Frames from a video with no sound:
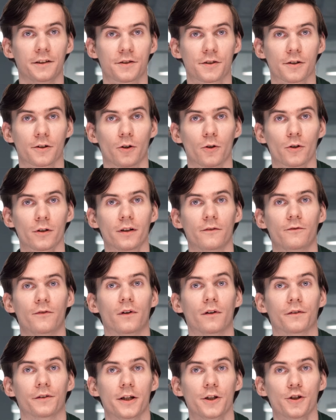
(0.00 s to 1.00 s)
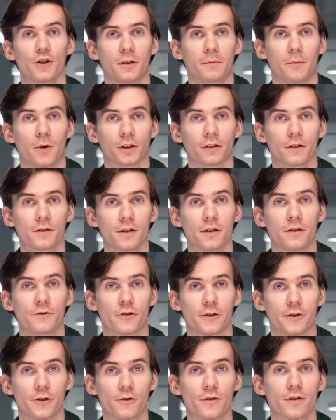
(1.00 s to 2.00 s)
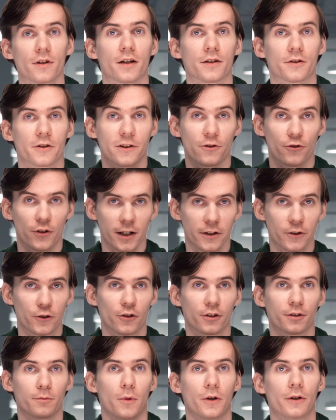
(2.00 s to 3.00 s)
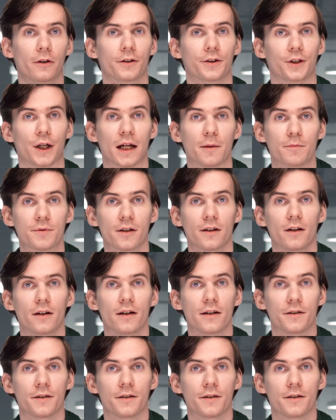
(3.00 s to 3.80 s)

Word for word: its core foundation models introduce a structured model types